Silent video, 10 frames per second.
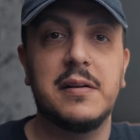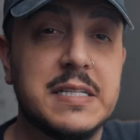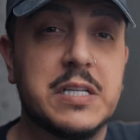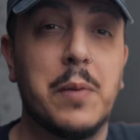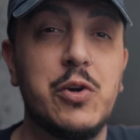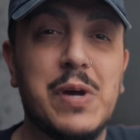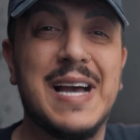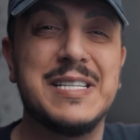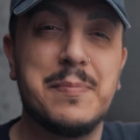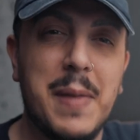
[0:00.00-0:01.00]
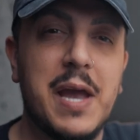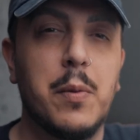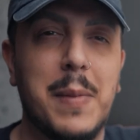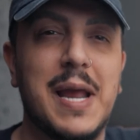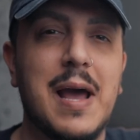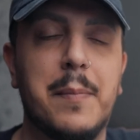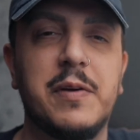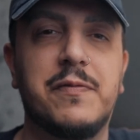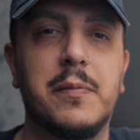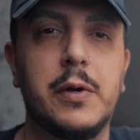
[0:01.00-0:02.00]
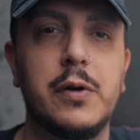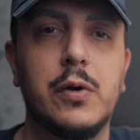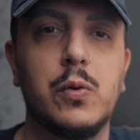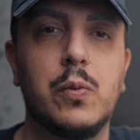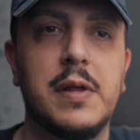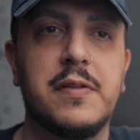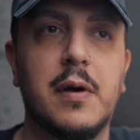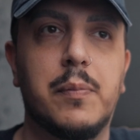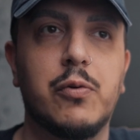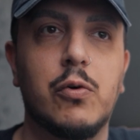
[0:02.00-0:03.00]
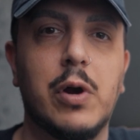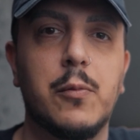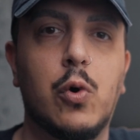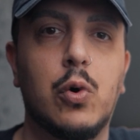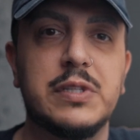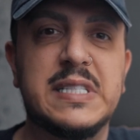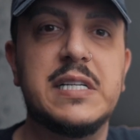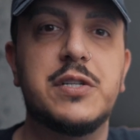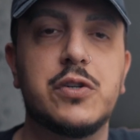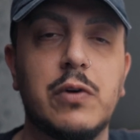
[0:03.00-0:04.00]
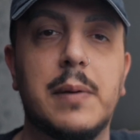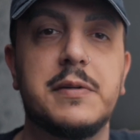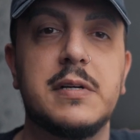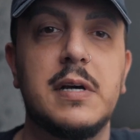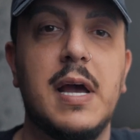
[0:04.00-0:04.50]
And some of you guys may or may not be familiar with a program called Descript,